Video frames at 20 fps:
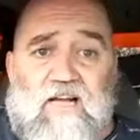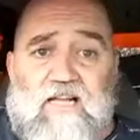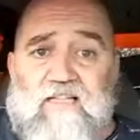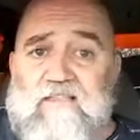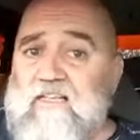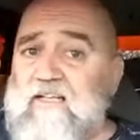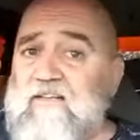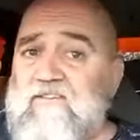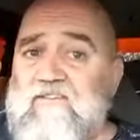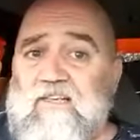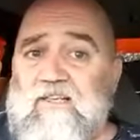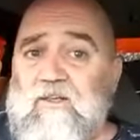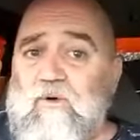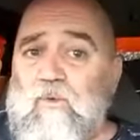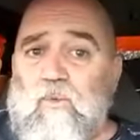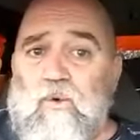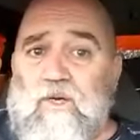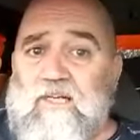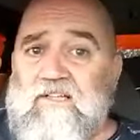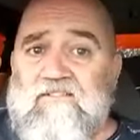find that as a
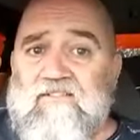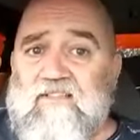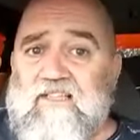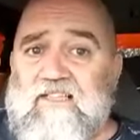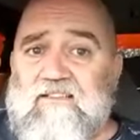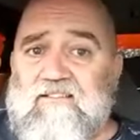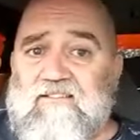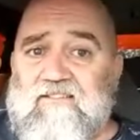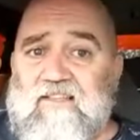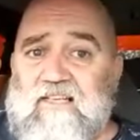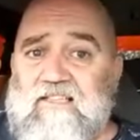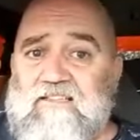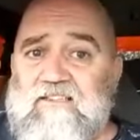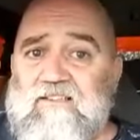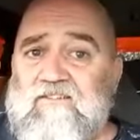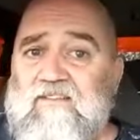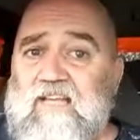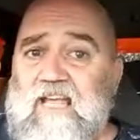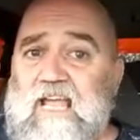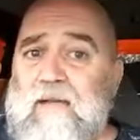coincidence that it
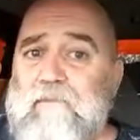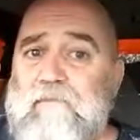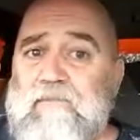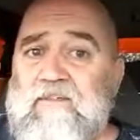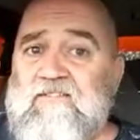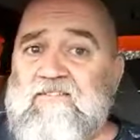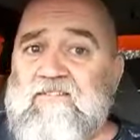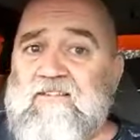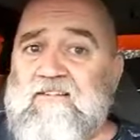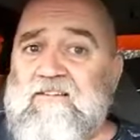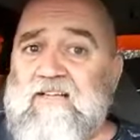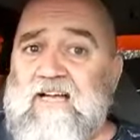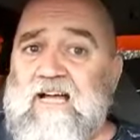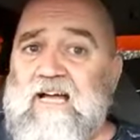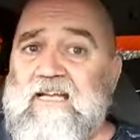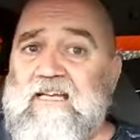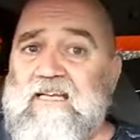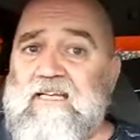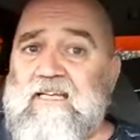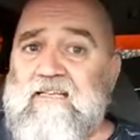just happens to
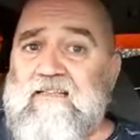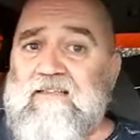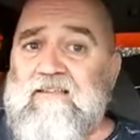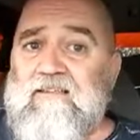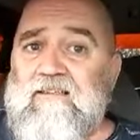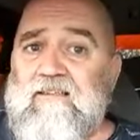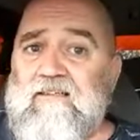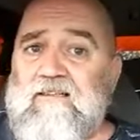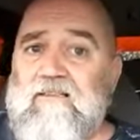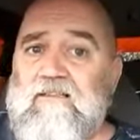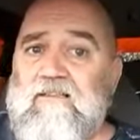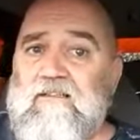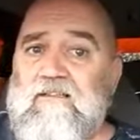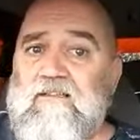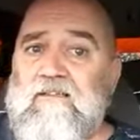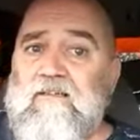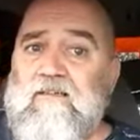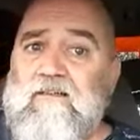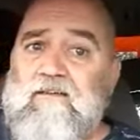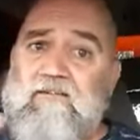tie in
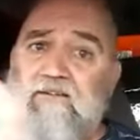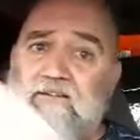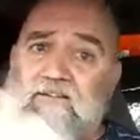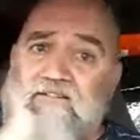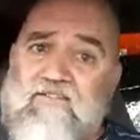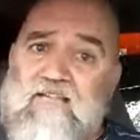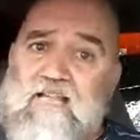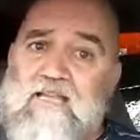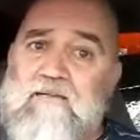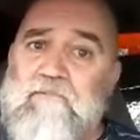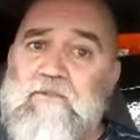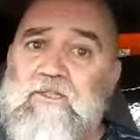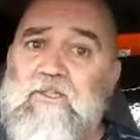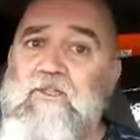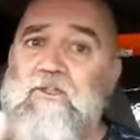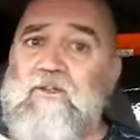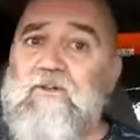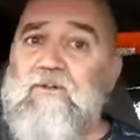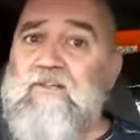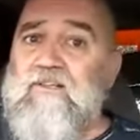the same
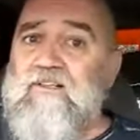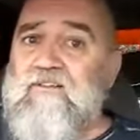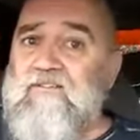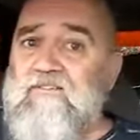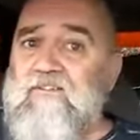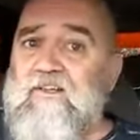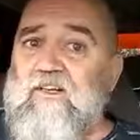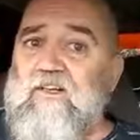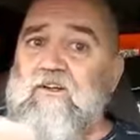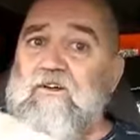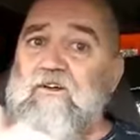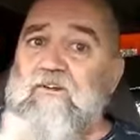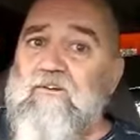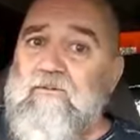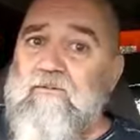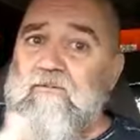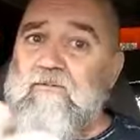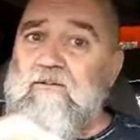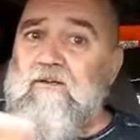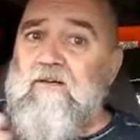year as
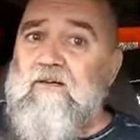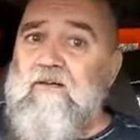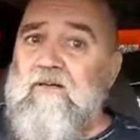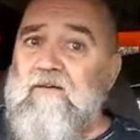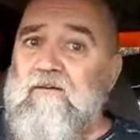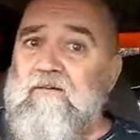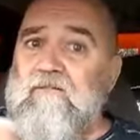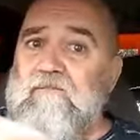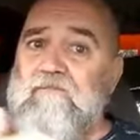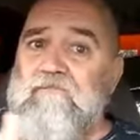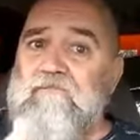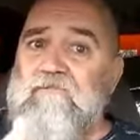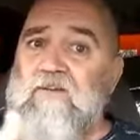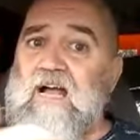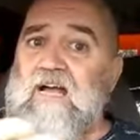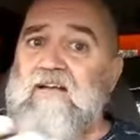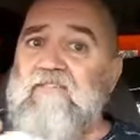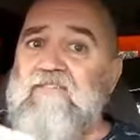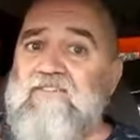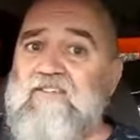their uh,
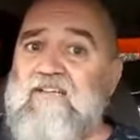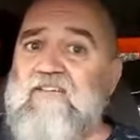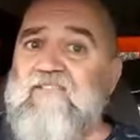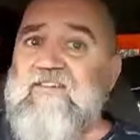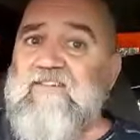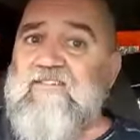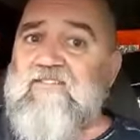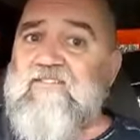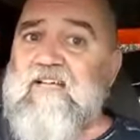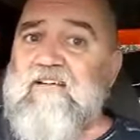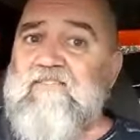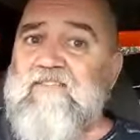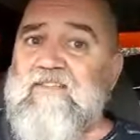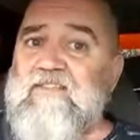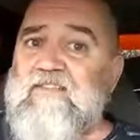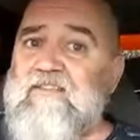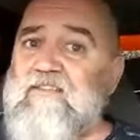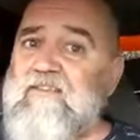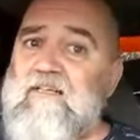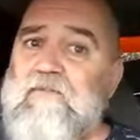
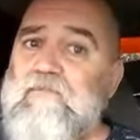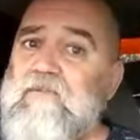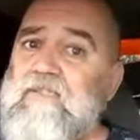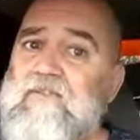577? I